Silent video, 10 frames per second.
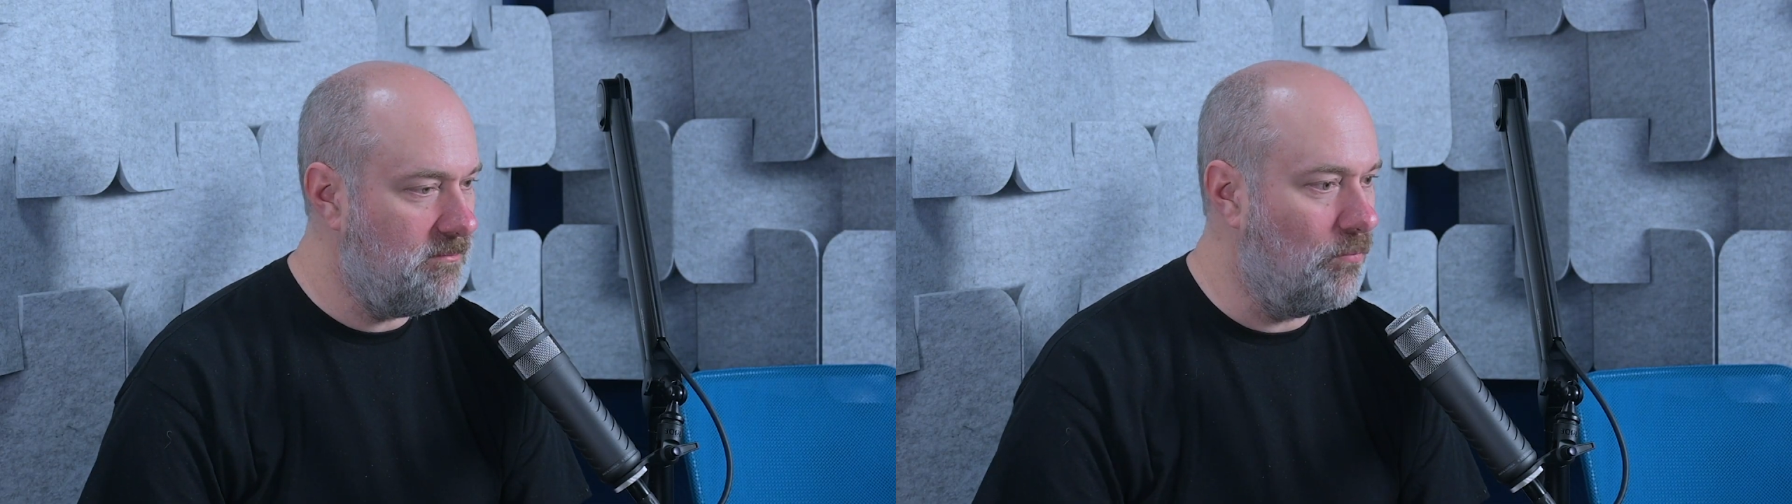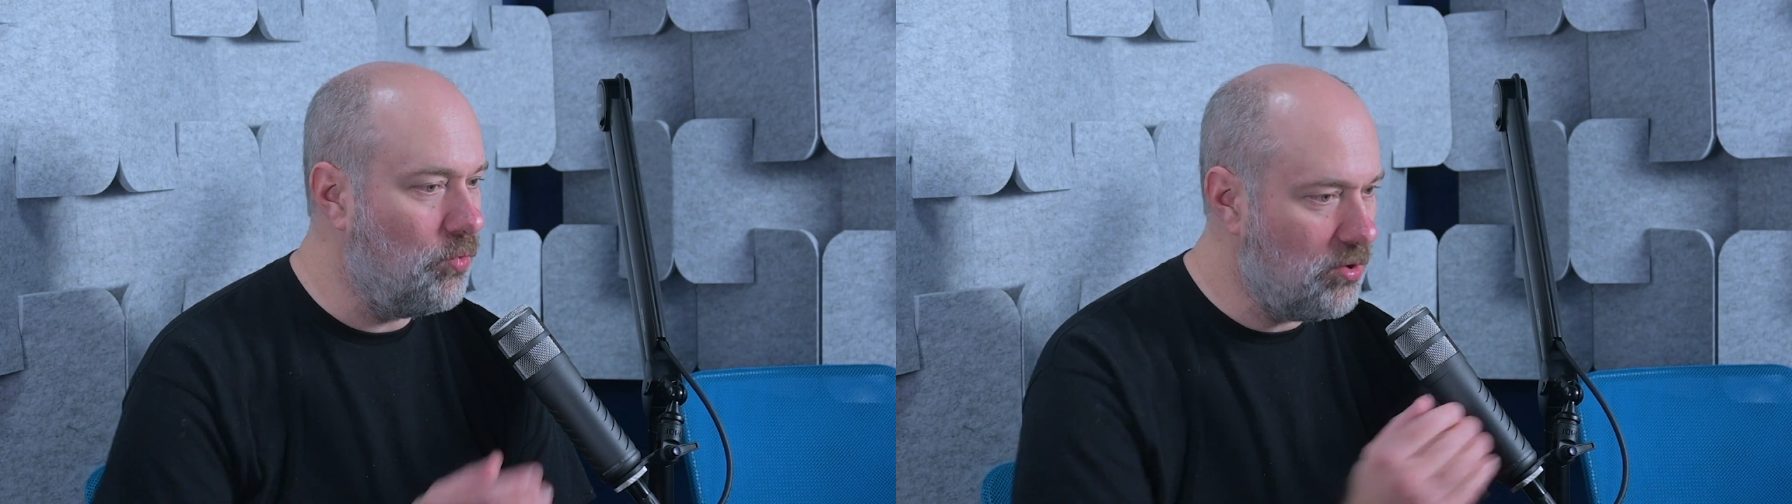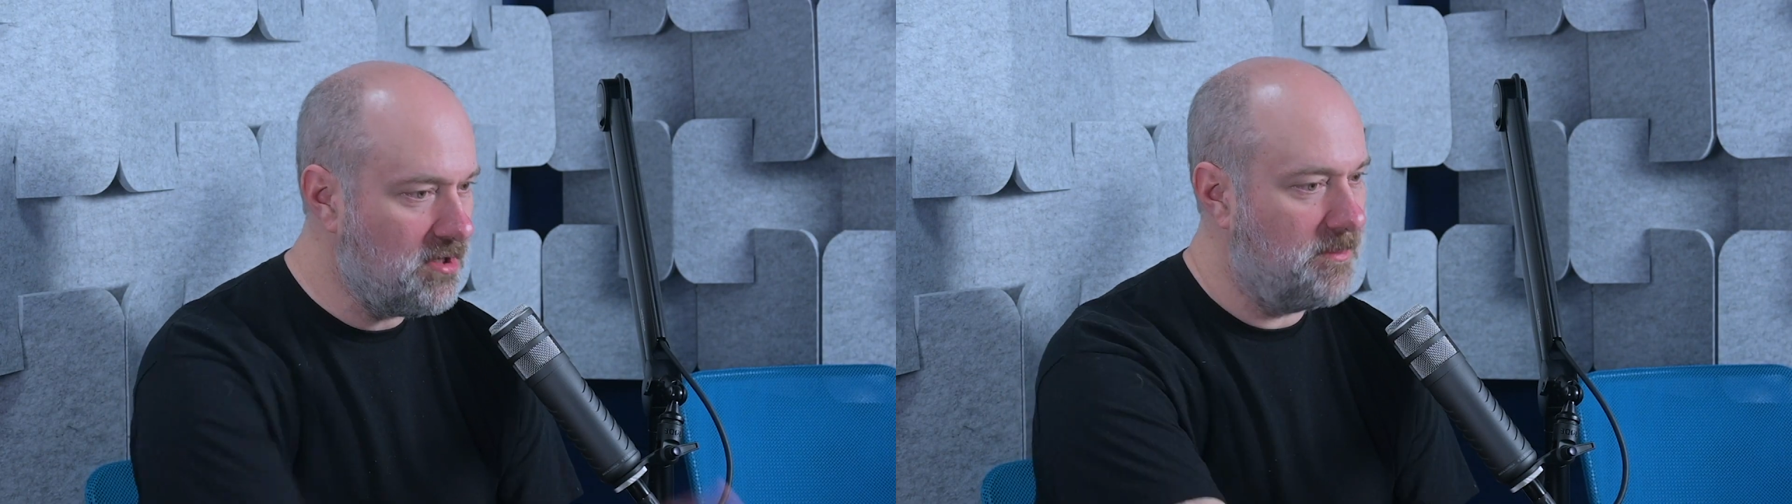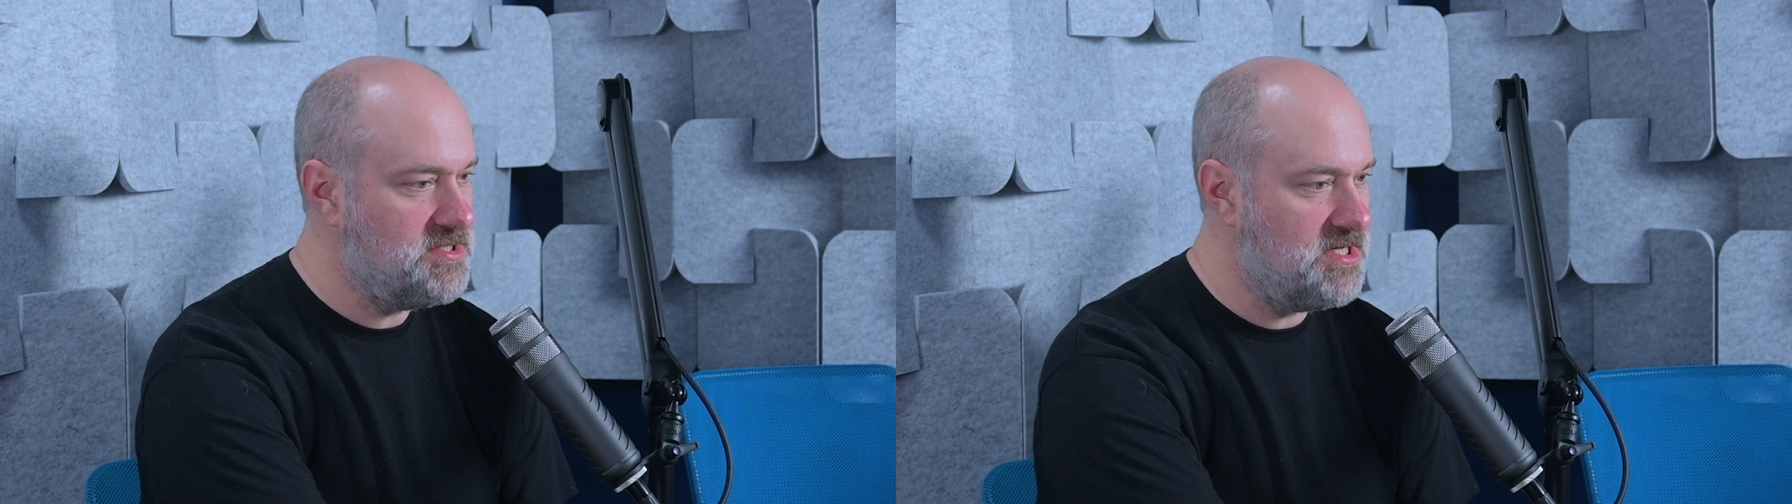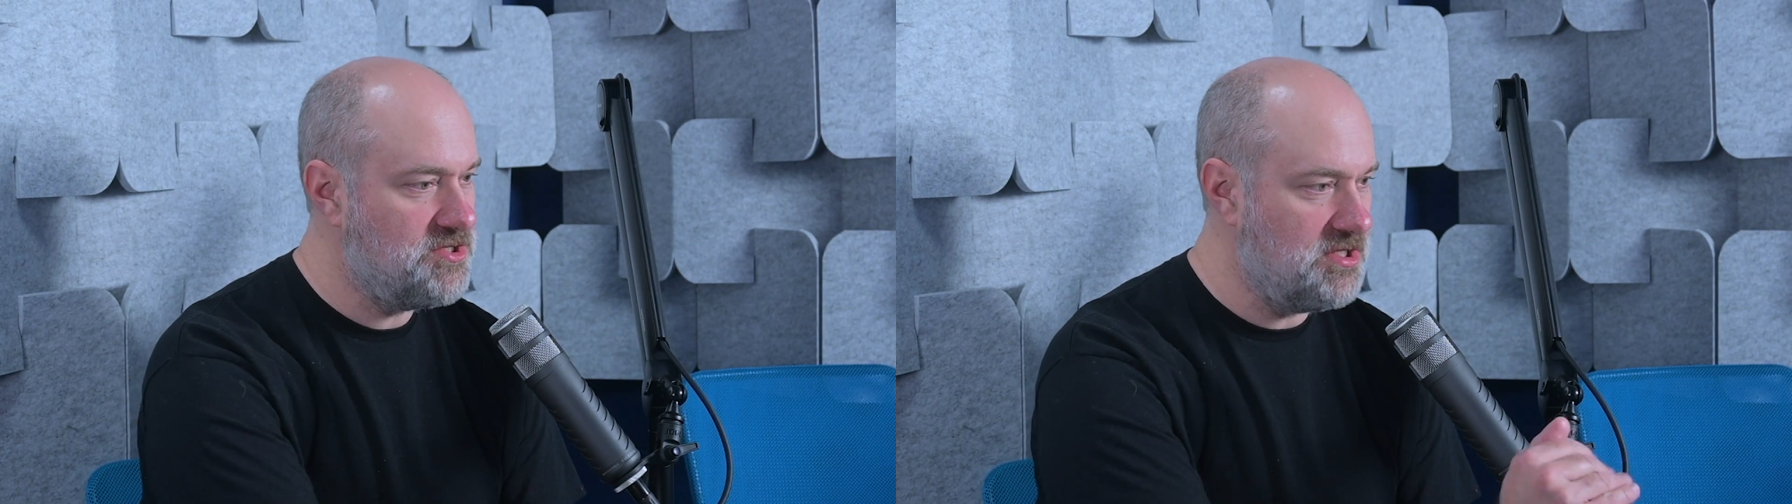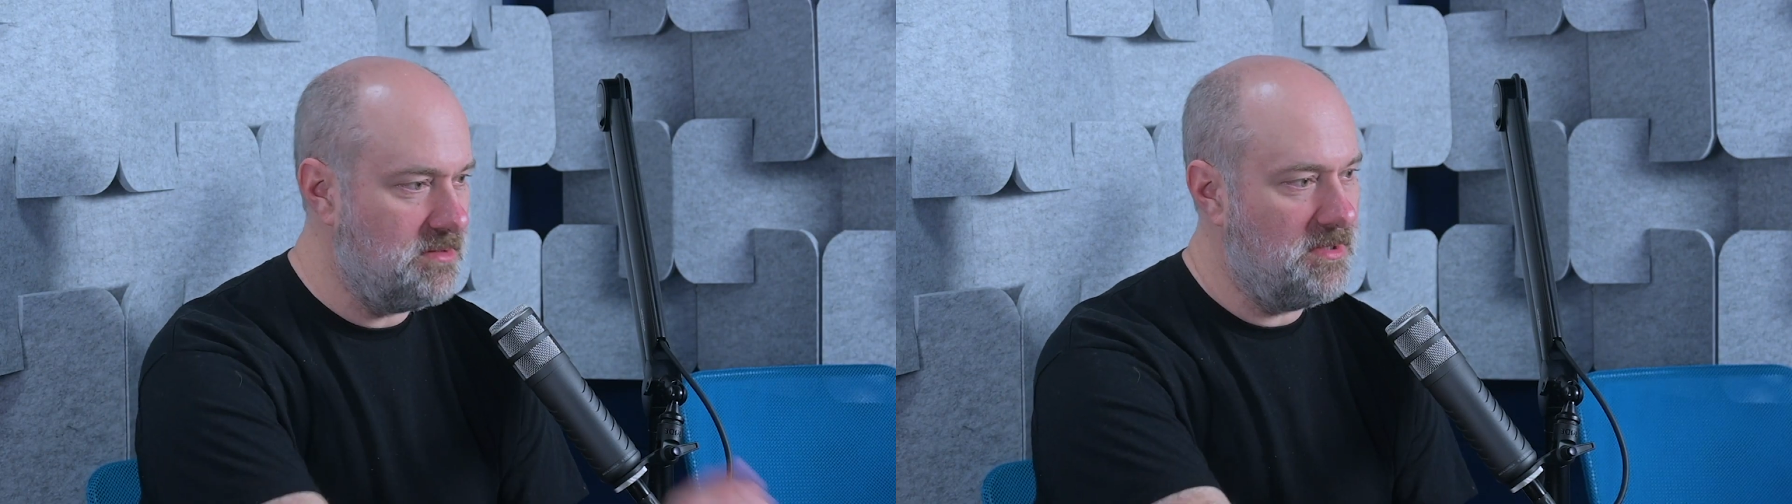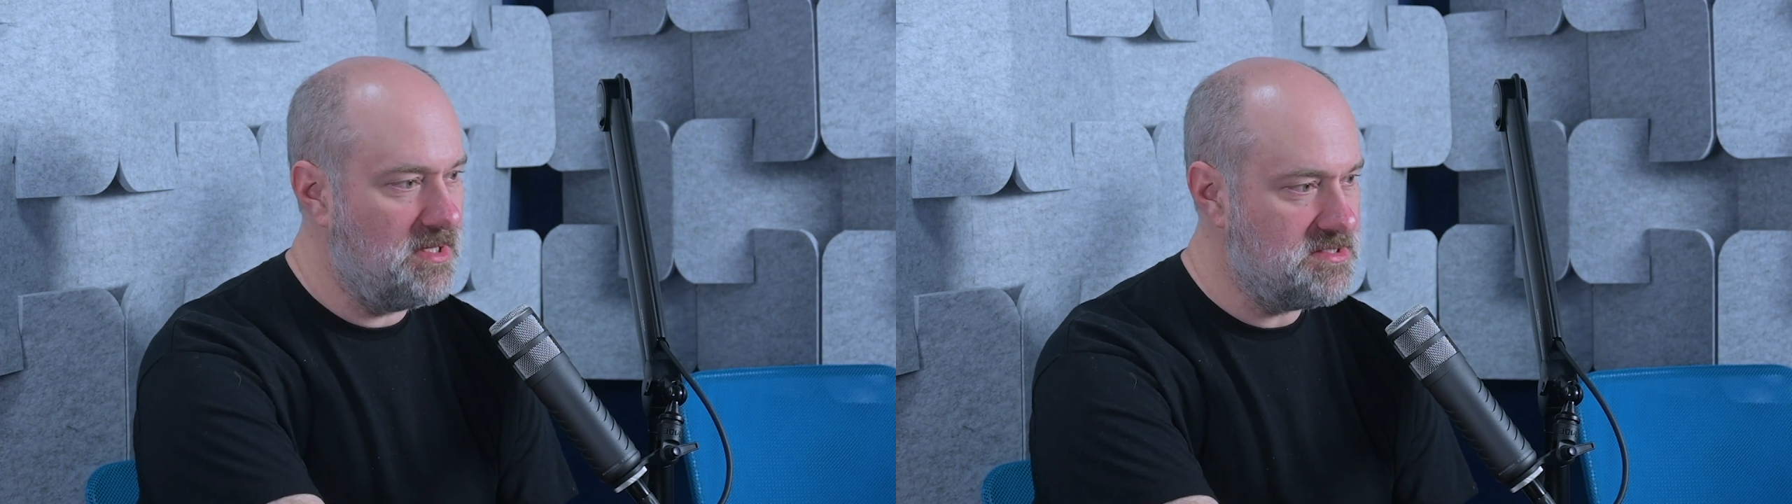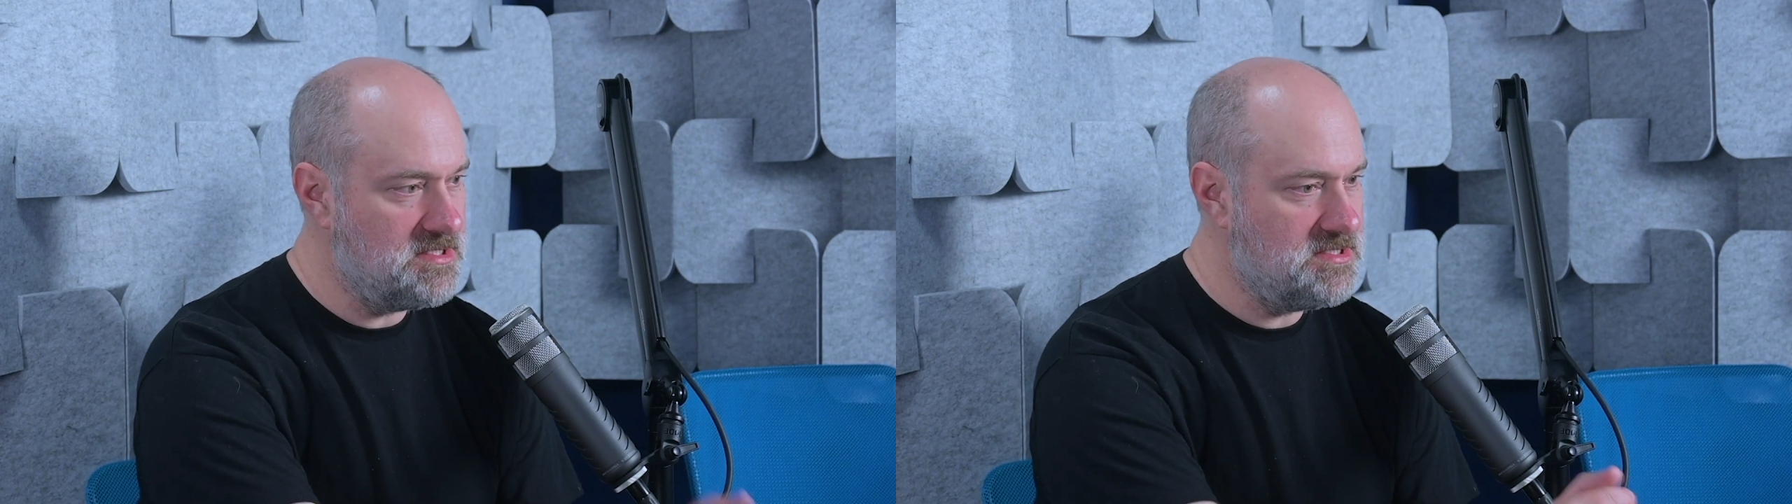more computation
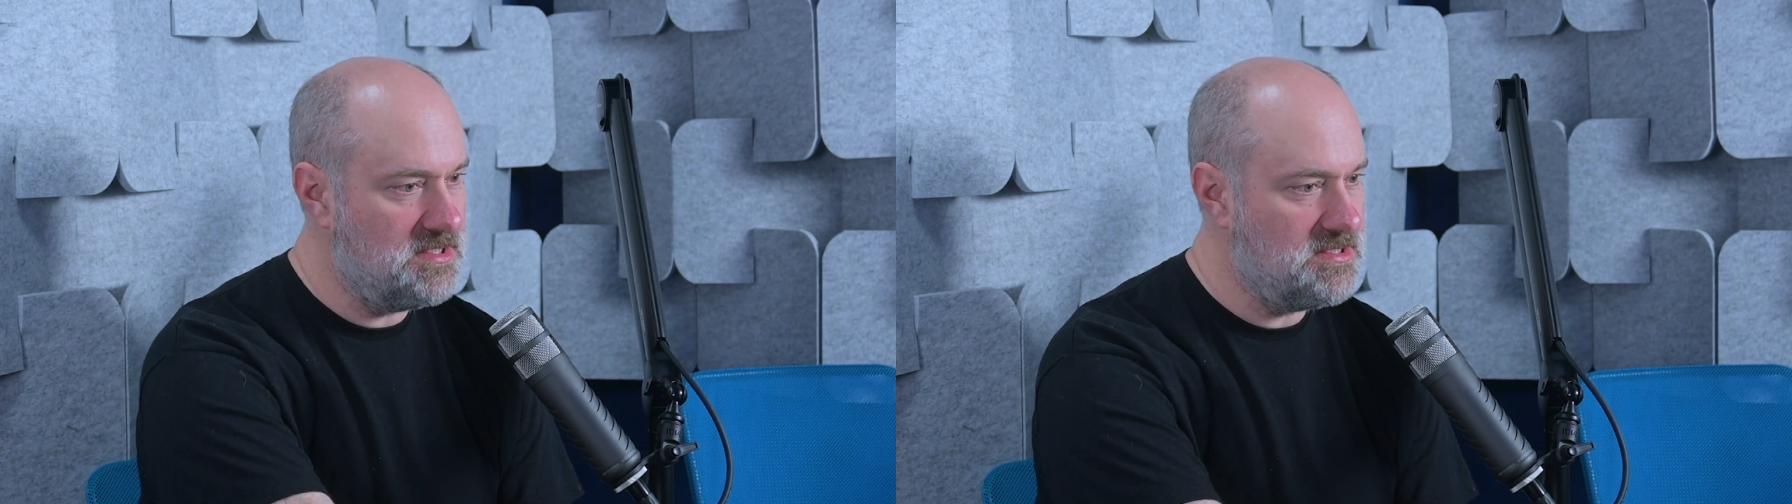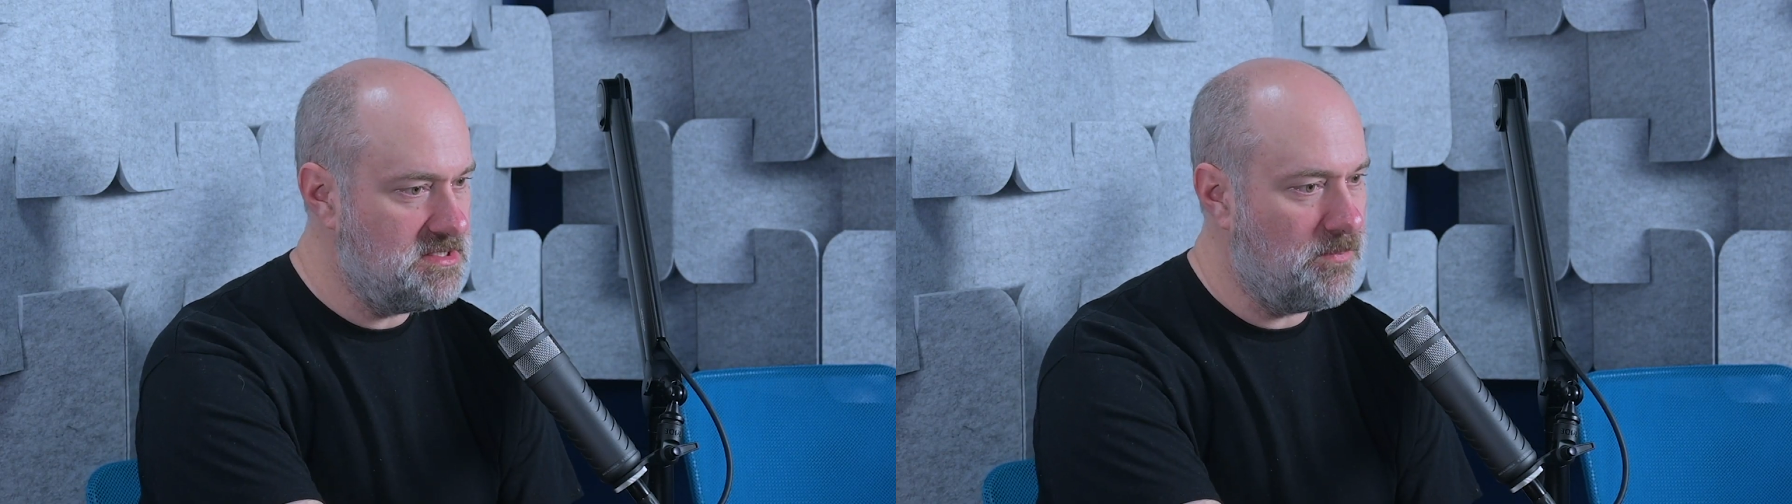because it's